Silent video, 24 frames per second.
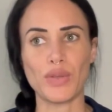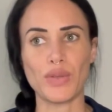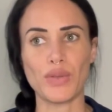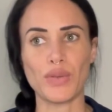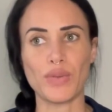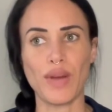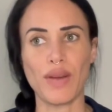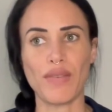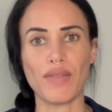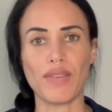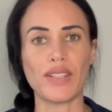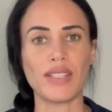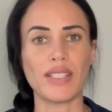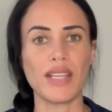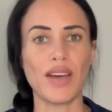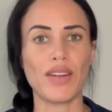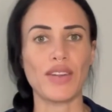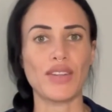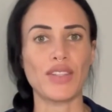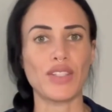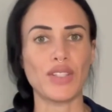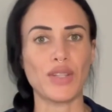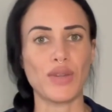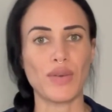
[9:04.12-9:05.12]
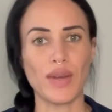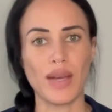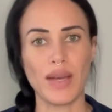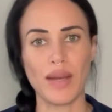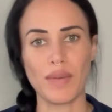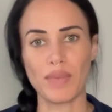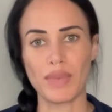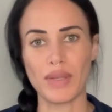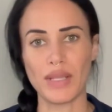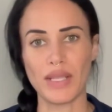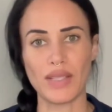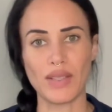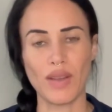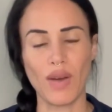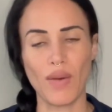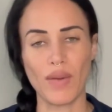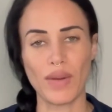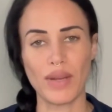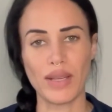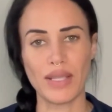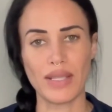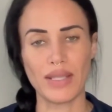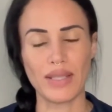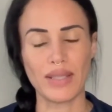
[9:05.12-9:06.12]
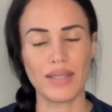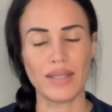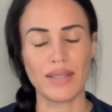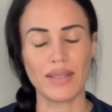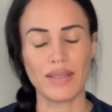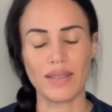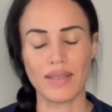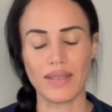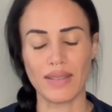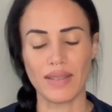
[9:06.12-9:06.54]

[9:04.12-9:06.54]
reference how to do it, please always